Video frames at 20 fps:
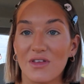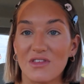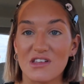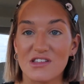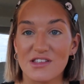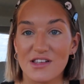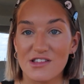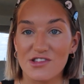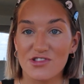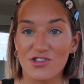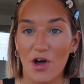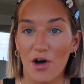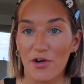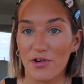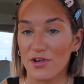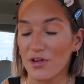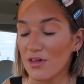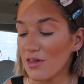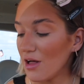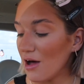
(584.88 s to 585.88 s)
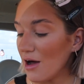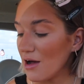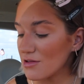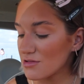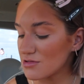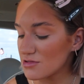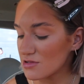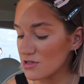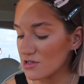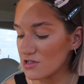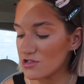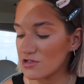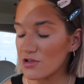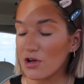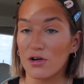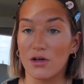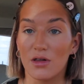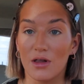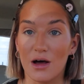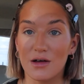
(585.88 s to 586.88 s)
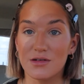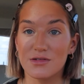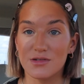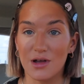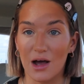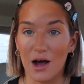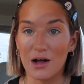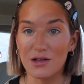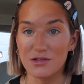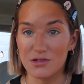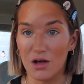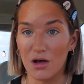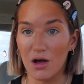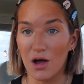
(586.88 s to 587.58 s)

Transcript: this is not gonna last. It's not gonna last at